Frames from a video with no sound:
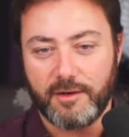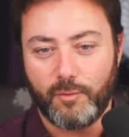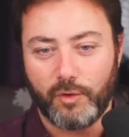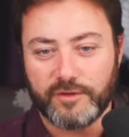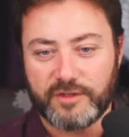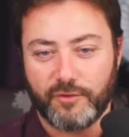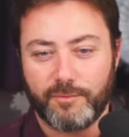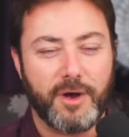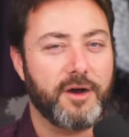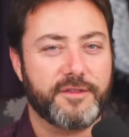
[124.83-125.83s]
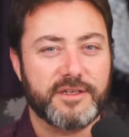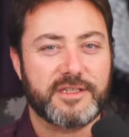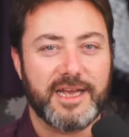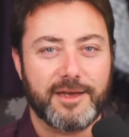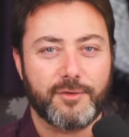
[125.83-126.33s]
want to sort of mark this
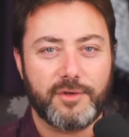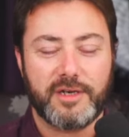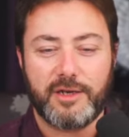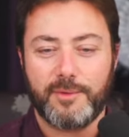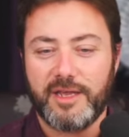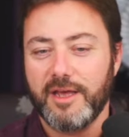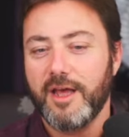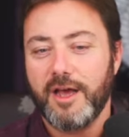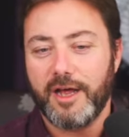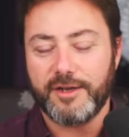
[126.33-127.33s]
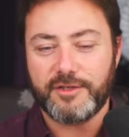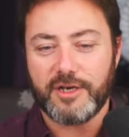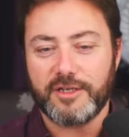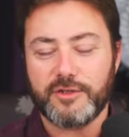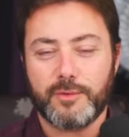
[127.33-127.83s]
down in any way. And
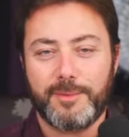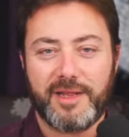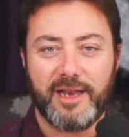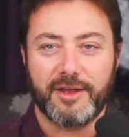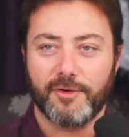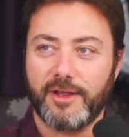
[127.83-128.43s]
I just want to be clear, right?